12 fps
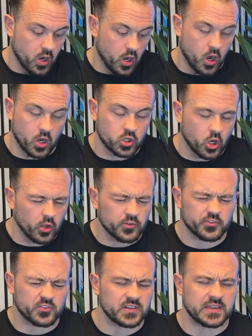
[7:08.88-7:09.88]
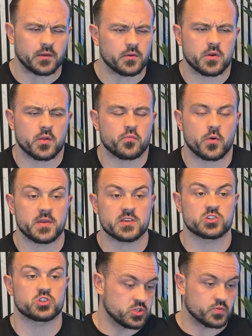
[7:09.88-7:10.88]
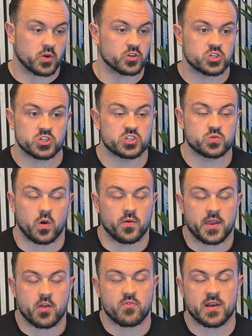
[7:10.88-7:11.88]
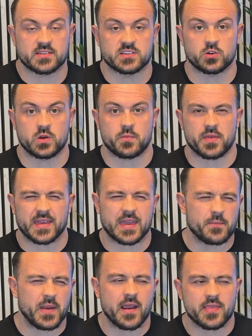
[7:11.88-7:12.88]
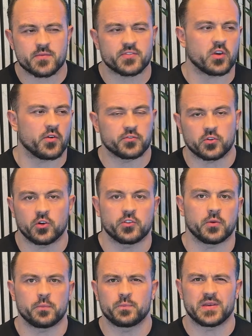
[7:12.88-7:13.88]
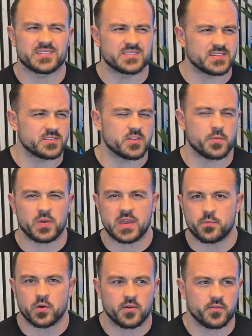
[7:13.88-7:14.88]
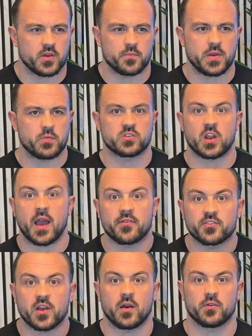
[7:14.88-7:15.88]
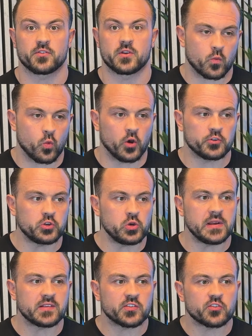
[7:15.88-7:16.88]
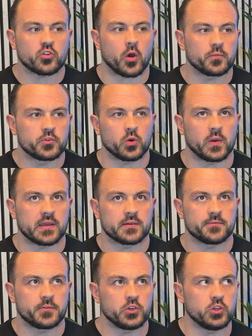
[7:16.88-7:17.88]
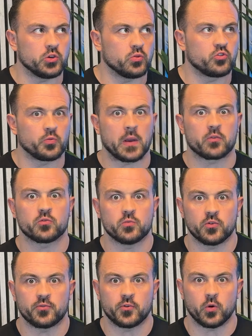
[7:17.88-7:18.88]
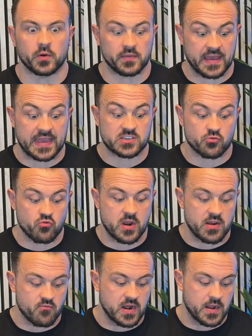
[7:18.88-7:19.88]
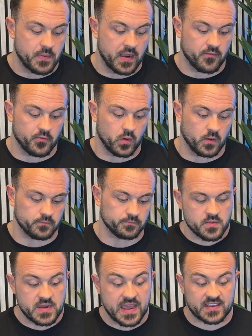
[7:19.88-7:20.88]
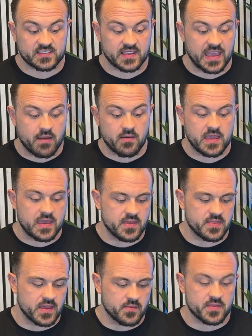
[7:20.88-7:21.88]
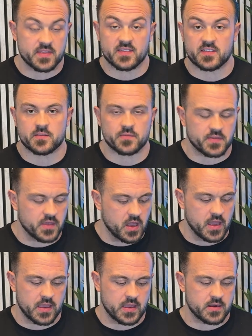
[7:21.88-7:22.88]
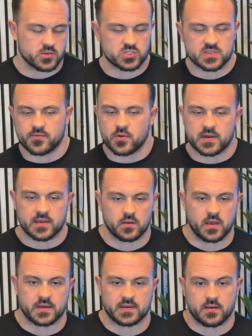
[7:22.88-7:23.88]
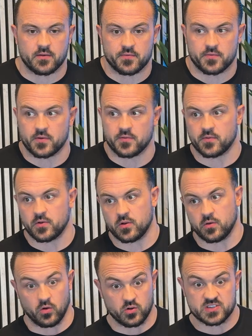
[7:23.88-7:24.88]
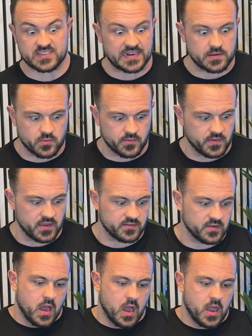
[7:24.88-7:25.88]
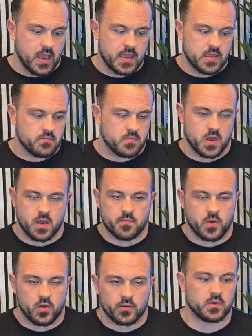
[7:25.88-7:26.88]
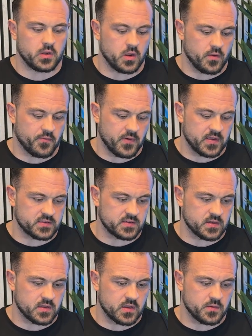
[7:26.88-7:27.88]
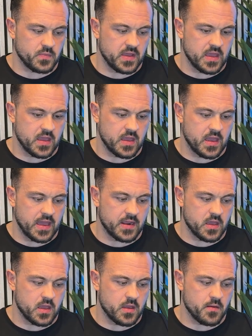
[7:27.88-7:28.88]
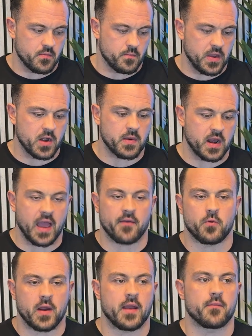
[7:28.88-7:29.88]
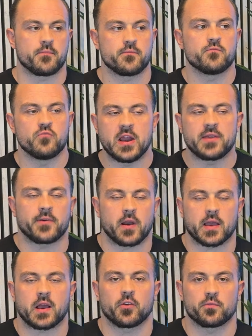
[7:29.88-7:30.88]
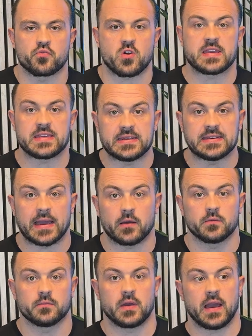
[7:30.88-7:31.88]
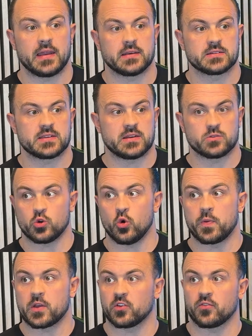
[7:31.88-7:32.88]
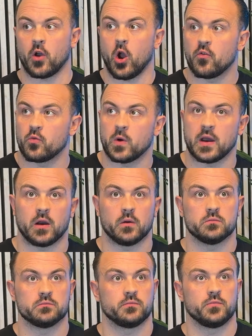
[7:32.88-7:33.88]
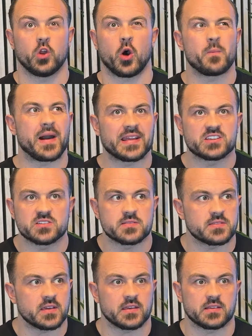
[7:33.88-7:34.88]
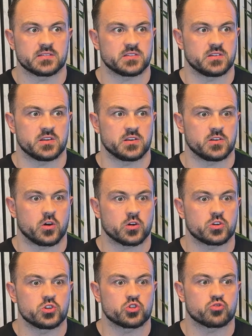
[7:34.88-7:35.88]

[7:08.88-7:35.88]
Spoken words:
are constantly, and probably subconscious as well, they don't realize they're doing it, but they're comparing themselves to other businesses, other people's lifestyles. What do you need to stop doing for you to be able to move forward? And that is a really, really powerful one. The next area here then, now, this is something that just to give you a little idea of or understanding with this, I am not, afraid to admit, had a period of my life where I really felt like I was breaking down. And it was all because of overwhelm, not managing things and not trying